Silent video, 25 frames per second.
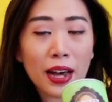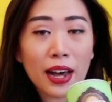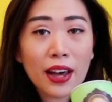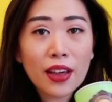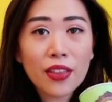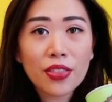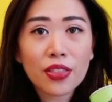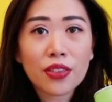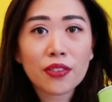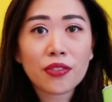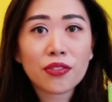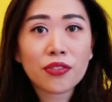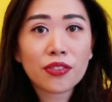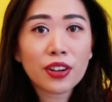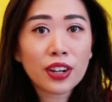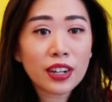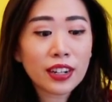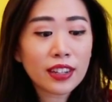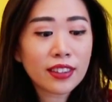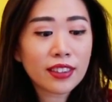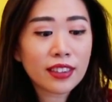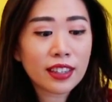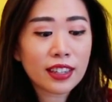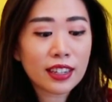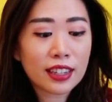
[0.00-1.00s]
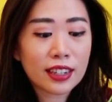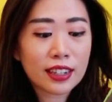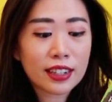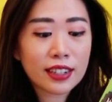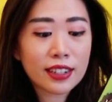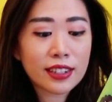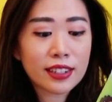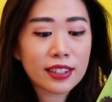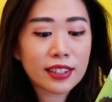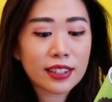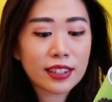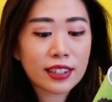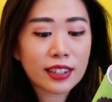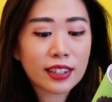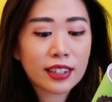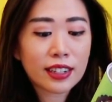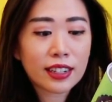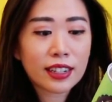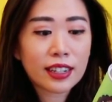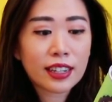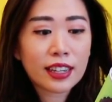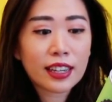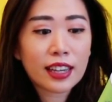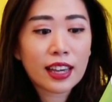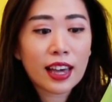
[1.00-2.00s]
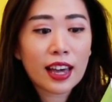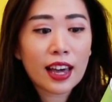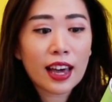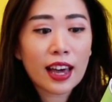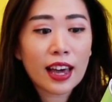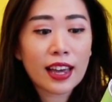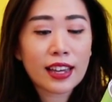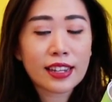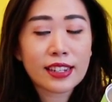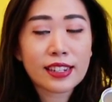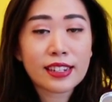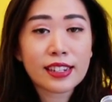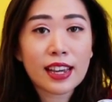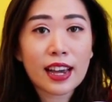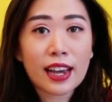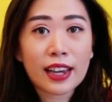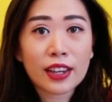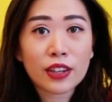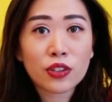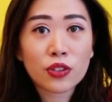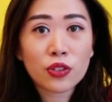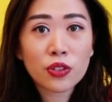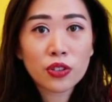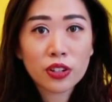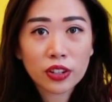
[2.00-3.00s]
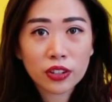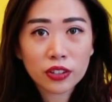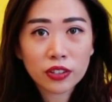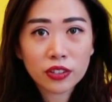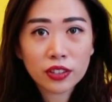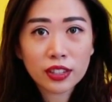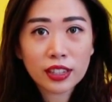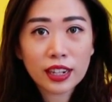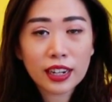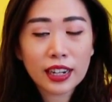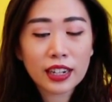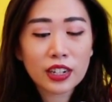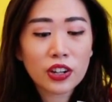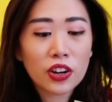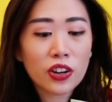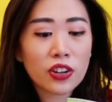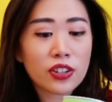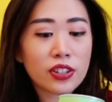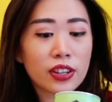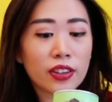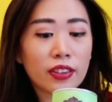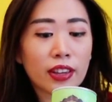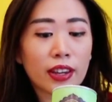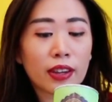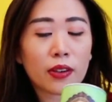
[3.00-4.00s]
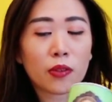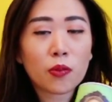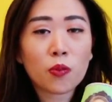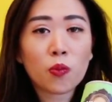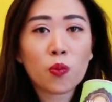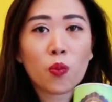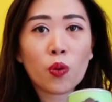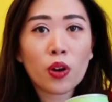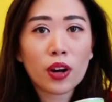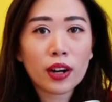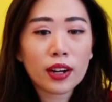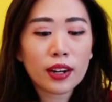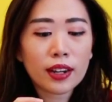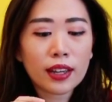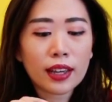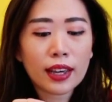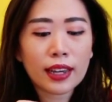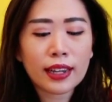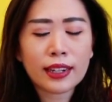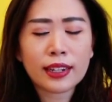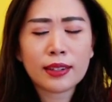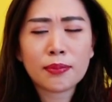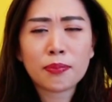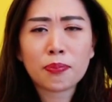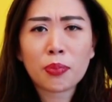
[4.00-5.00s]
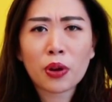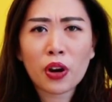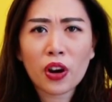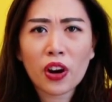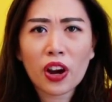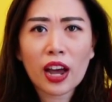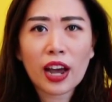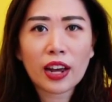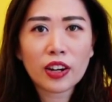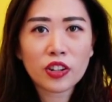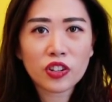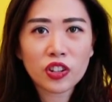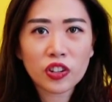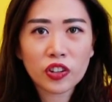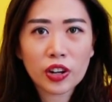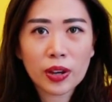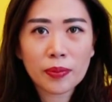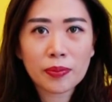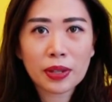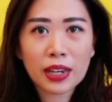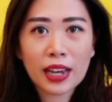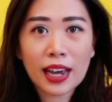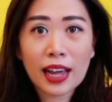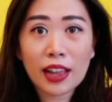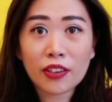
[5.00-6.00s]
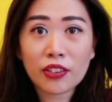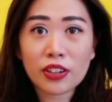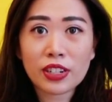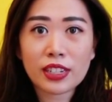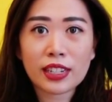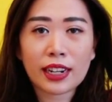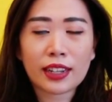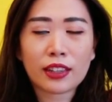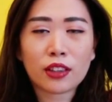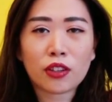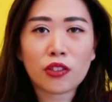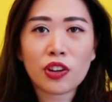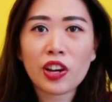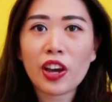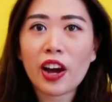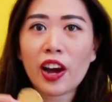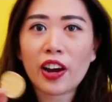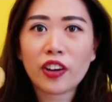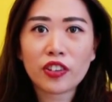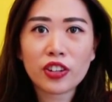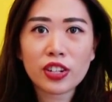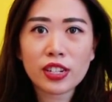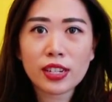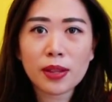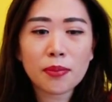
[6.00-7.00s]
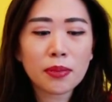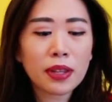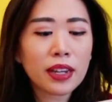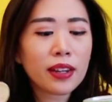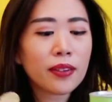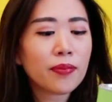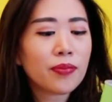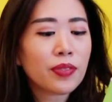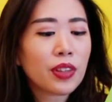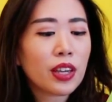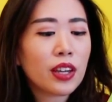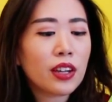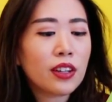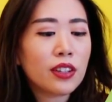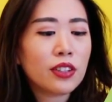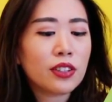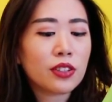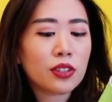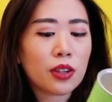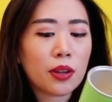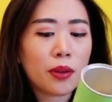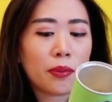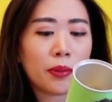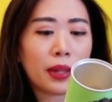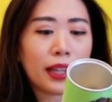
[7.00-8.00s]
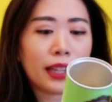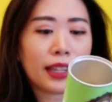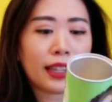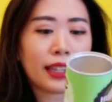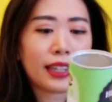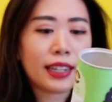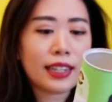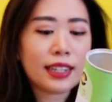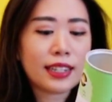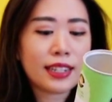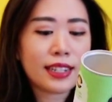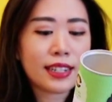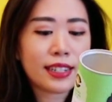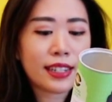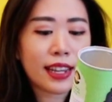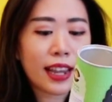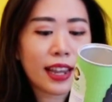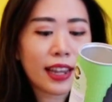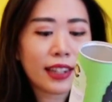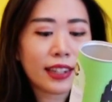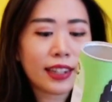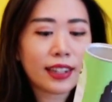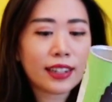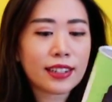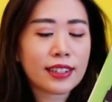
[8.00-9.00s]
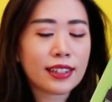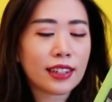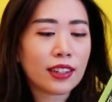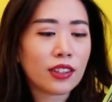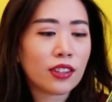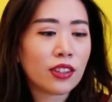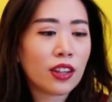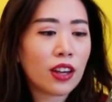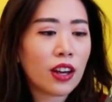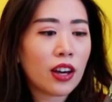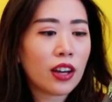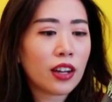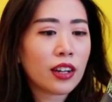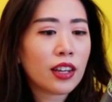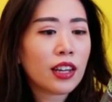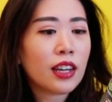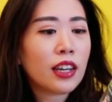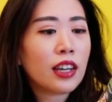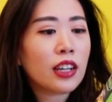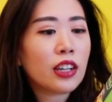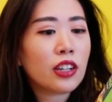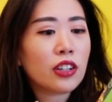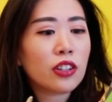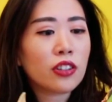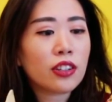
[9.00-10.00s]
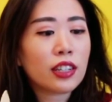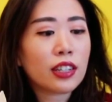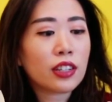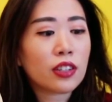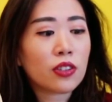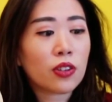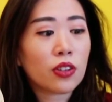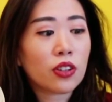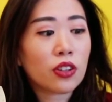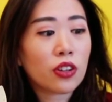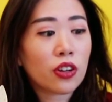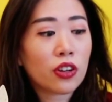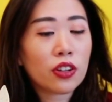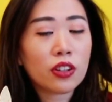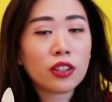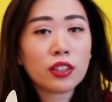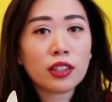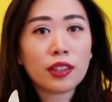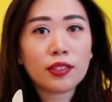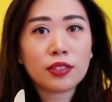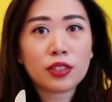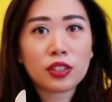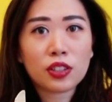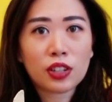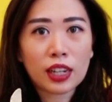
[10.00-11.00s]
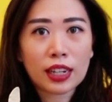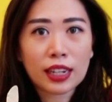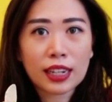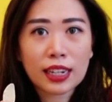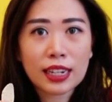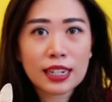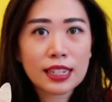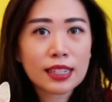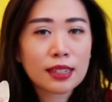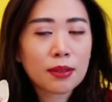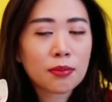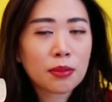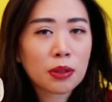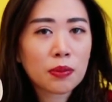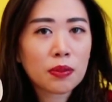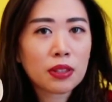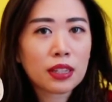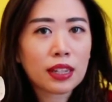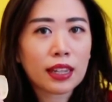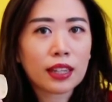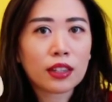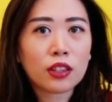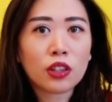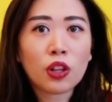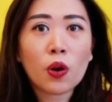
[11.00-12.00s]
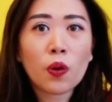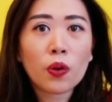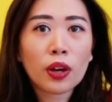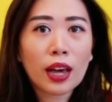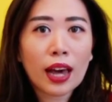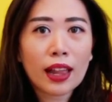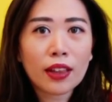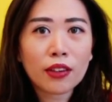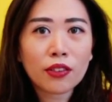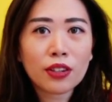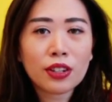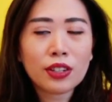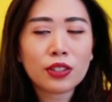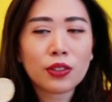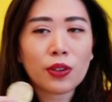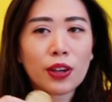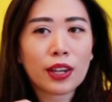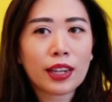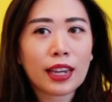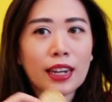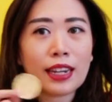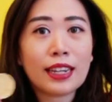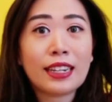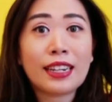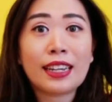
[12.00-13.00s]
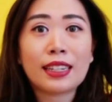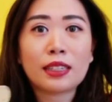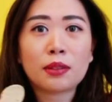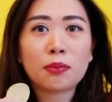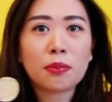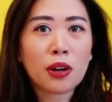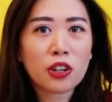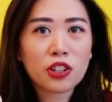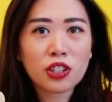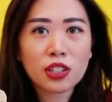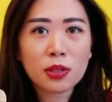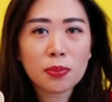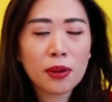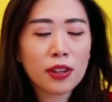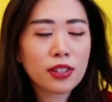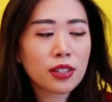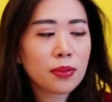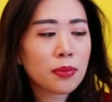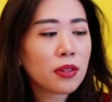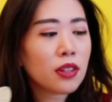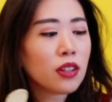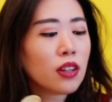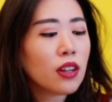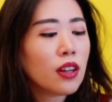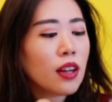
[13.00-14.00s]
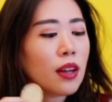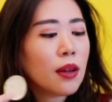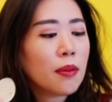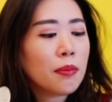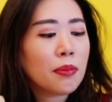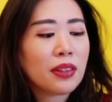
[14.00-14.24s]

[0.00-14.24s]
But the funny thing is, as I Google, it turns out like what in per 100 grams of calories, like 300 something. So I'm like, insane, that's a lot. Like your girl loves to like eat something with like low calories, so I can eat as much as possible.